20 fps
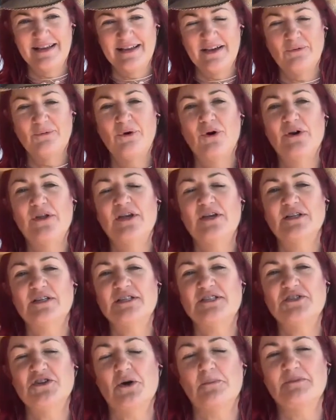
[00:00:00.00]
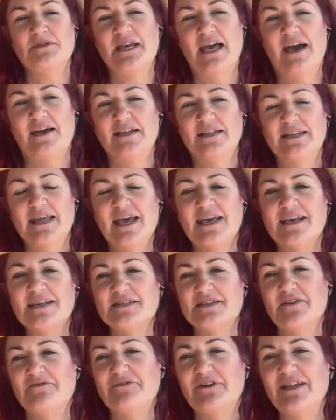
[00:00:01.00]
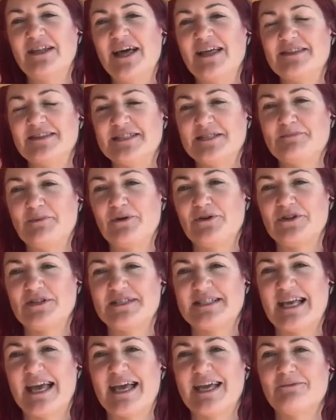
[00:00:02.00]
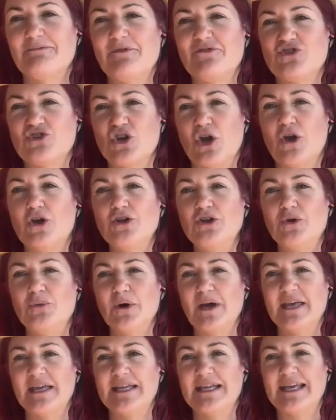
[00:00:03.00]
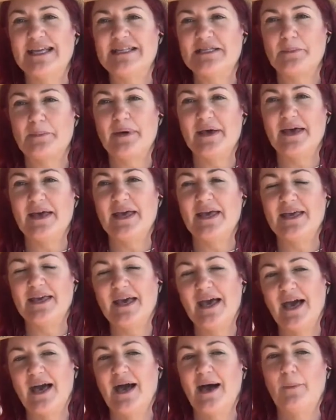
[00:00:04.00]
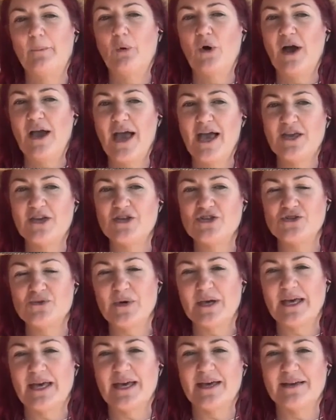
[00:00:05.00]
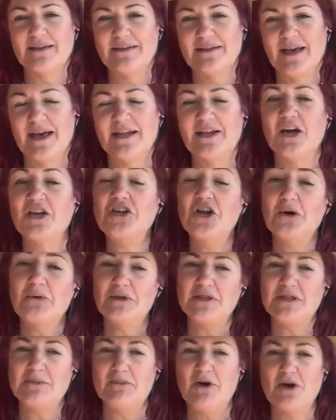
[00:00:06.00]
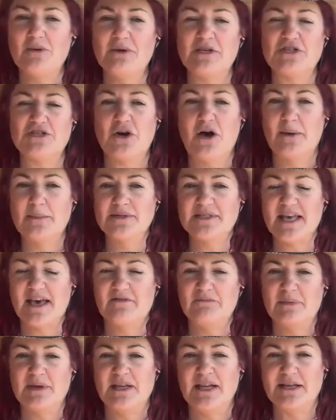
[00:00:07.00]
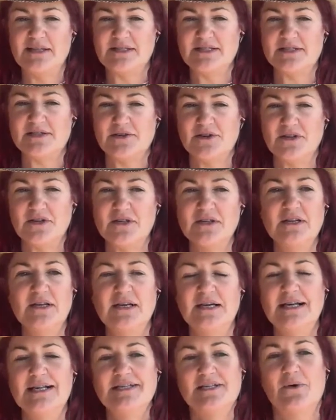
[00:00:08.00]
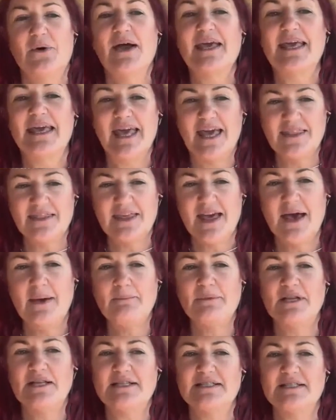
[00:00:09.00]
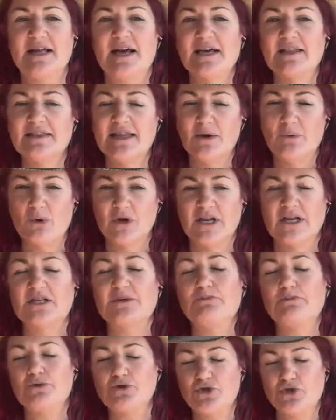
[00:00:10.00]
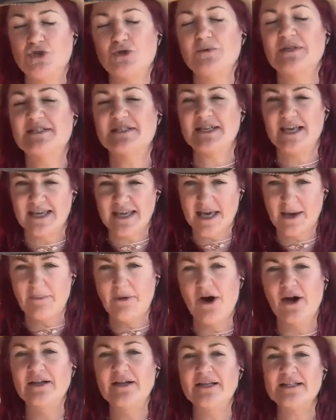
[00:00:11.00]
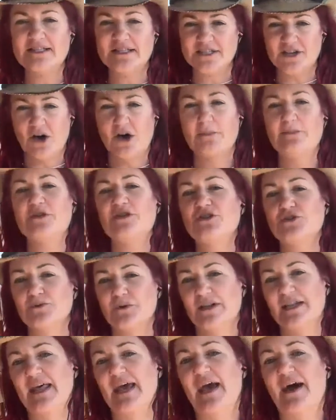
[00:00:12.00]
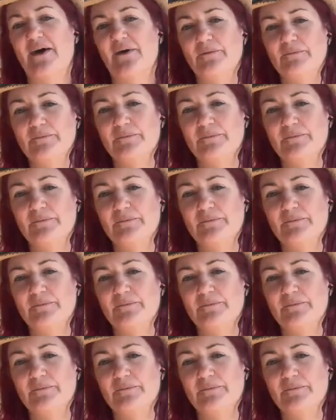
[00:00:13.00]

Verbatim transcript: Well, you got to stop doubting that because I feel like the spirit is saying, we've shown you where you need to be. Um, why aren't you doing it? And I know at the moment times have been uncertain, so I get that, but it's like they're wanting to push you and say, come on, it's time to do it now.